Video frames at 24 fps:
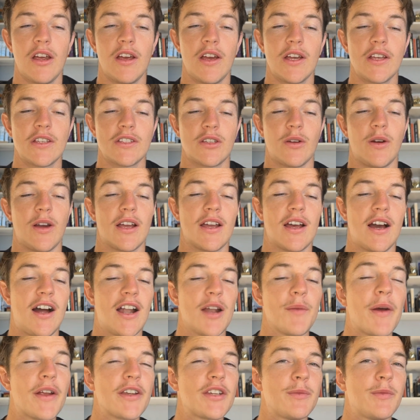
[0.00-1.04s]
So I can't
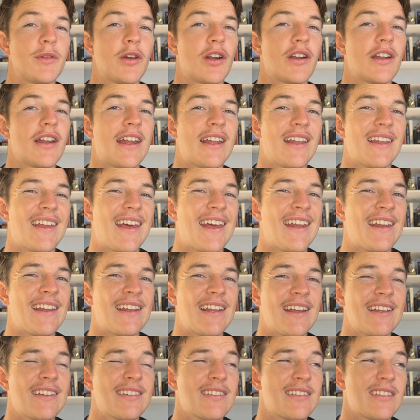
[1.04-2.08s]
imagine he'd be on it any
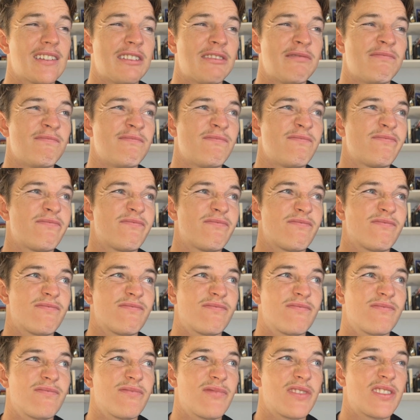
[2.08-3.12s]
less than
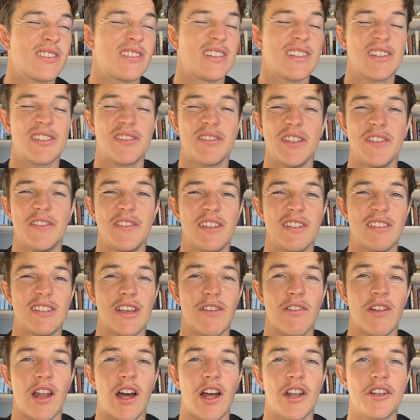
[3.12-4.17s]
650,
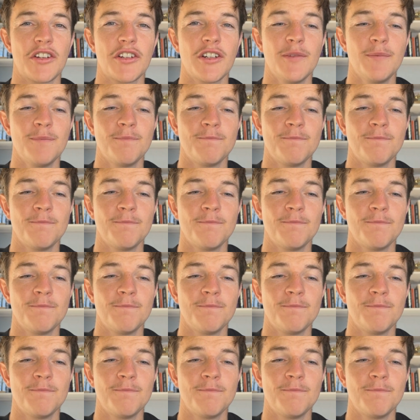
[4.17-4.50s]
700.